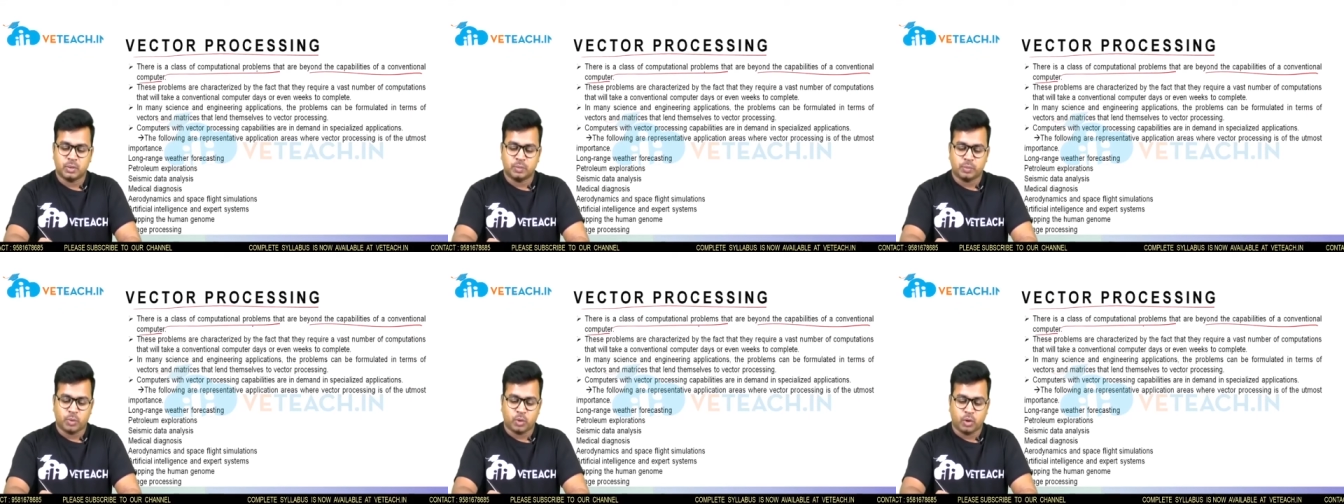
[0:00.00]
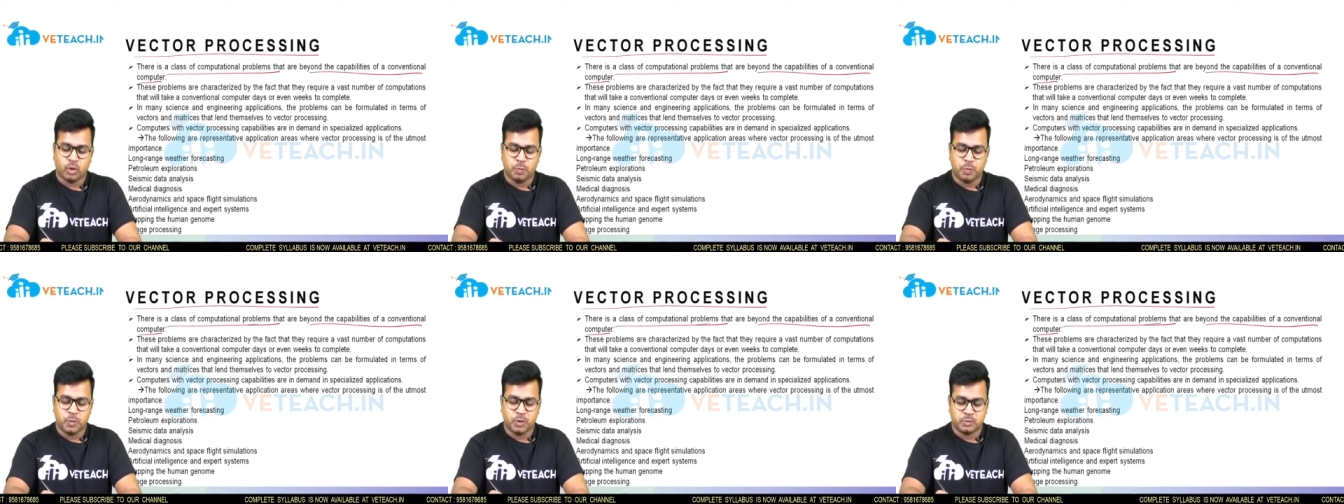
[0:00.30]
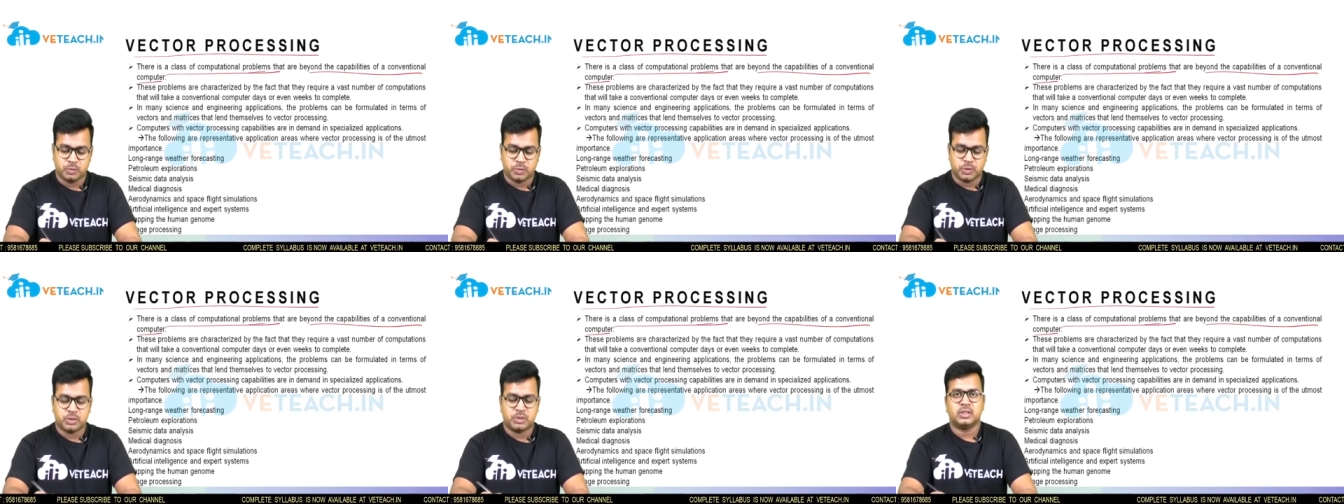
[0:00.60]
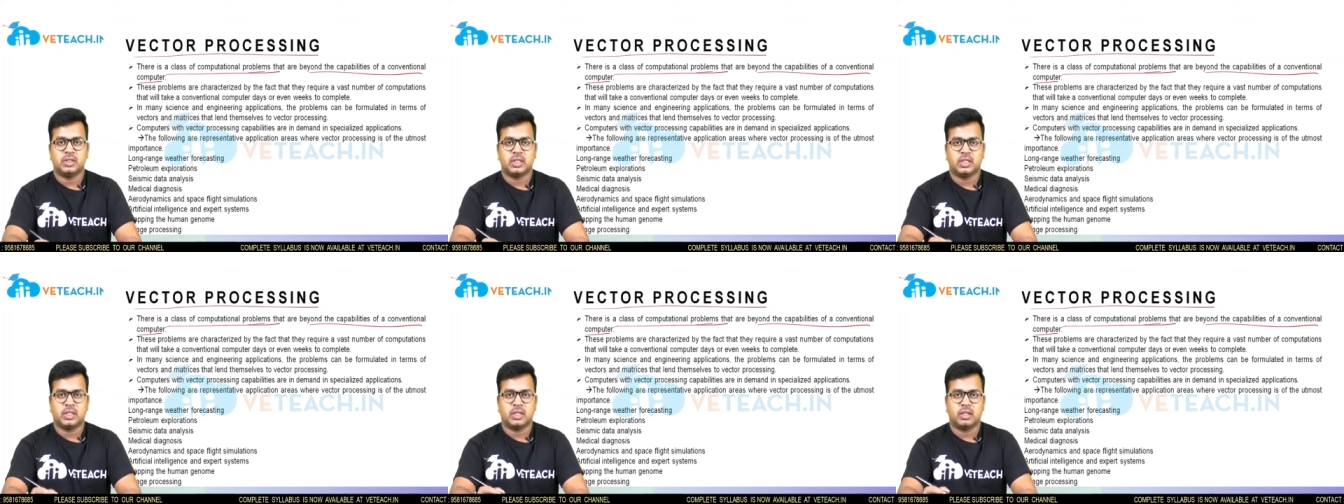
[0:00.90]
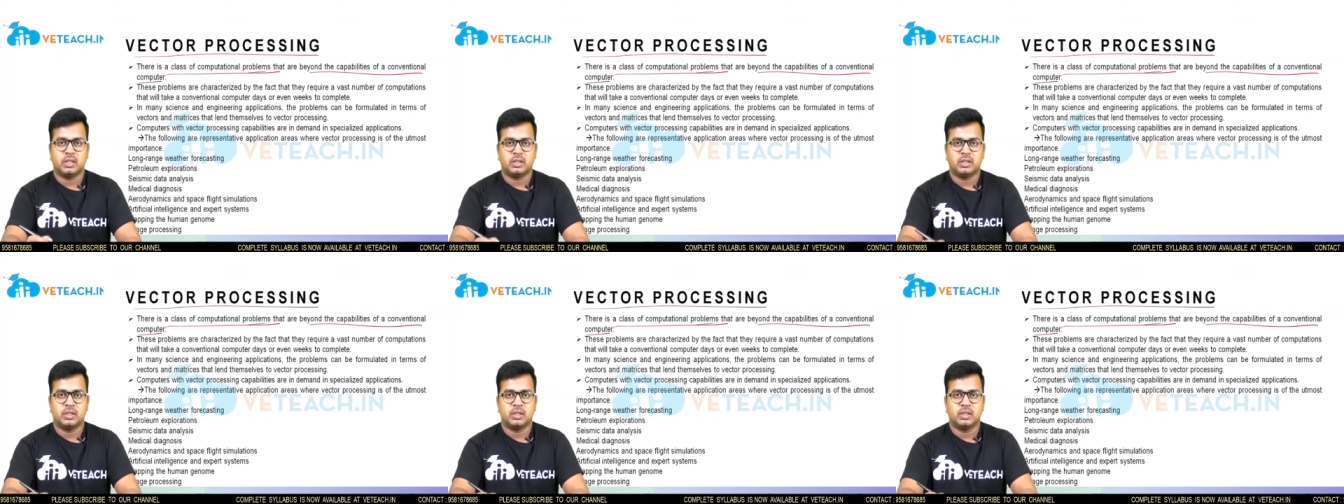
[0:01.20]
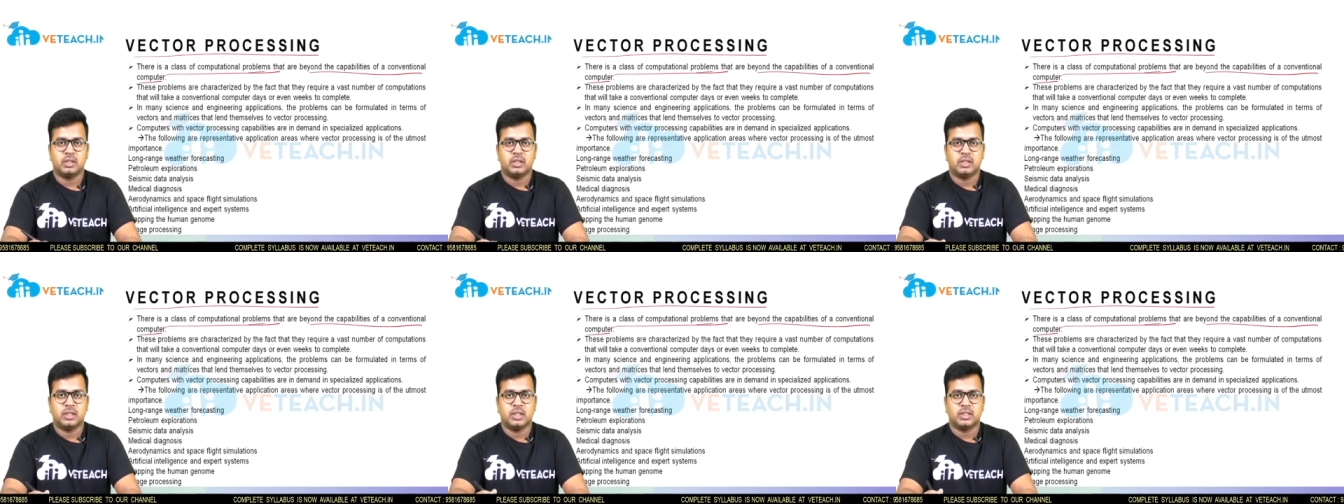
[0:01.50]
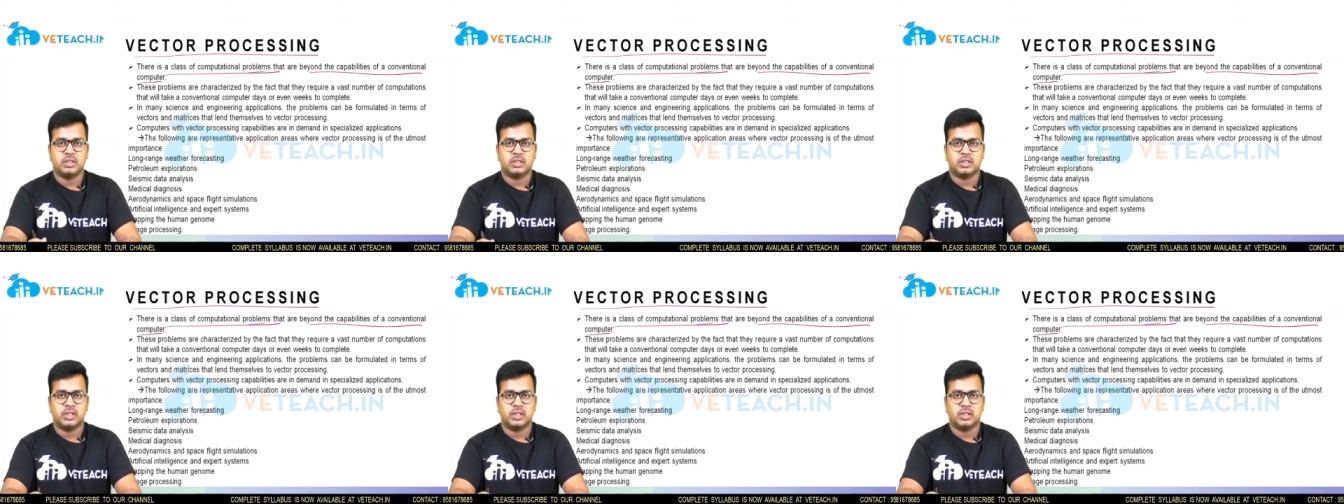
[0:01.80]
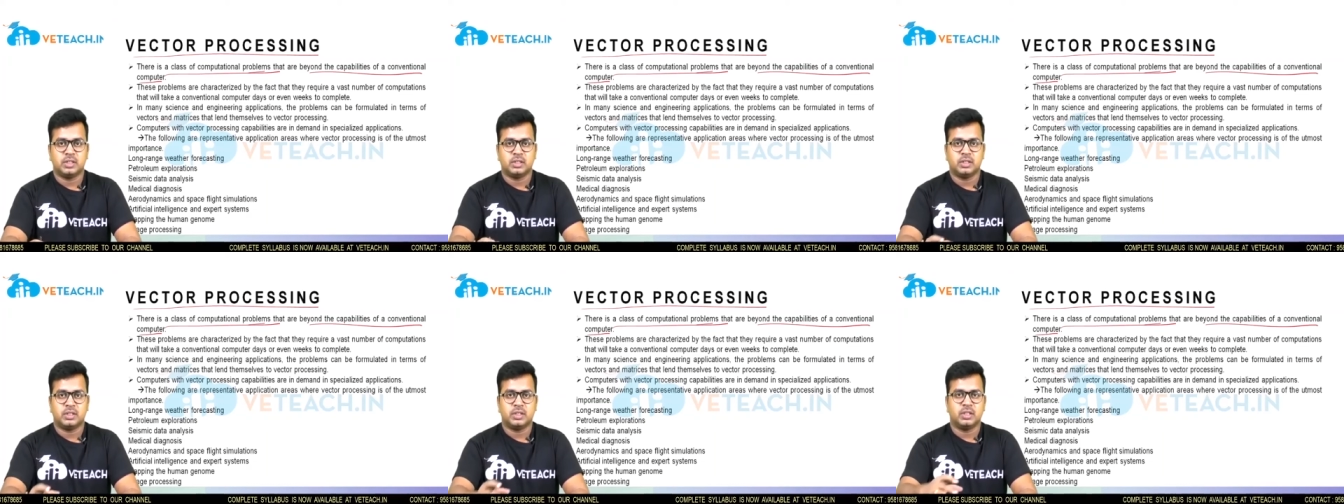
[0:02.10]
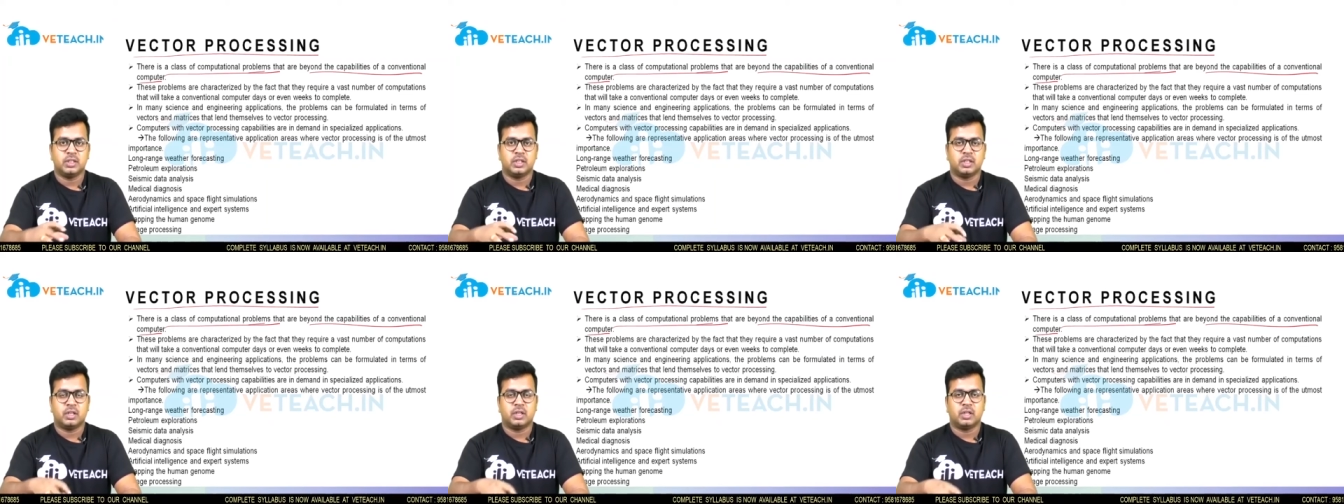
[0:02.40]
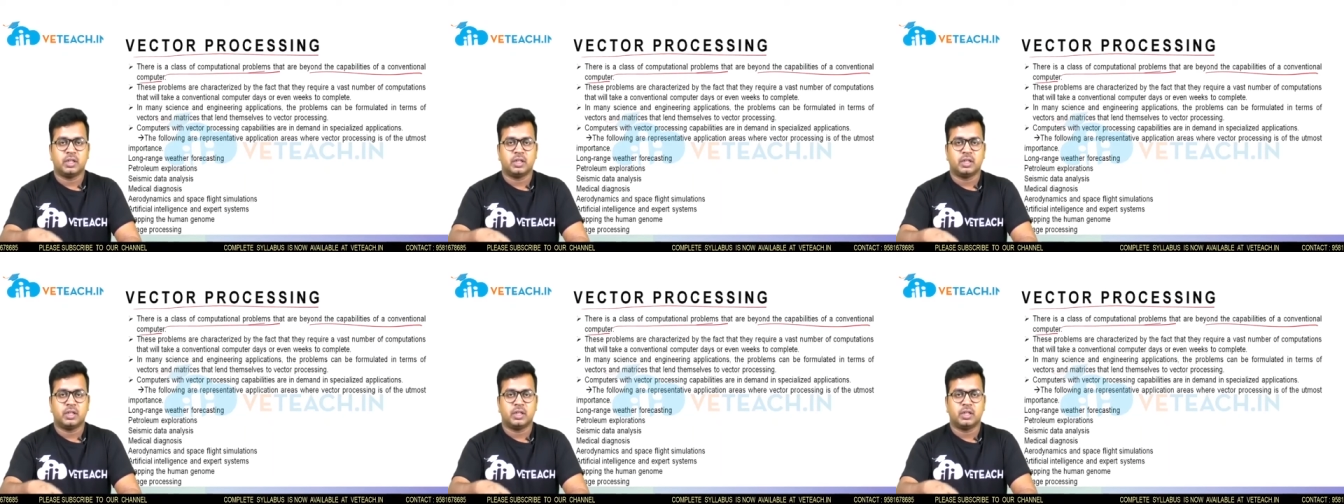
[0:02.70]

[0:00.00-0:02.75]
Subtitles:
problems that are listed in the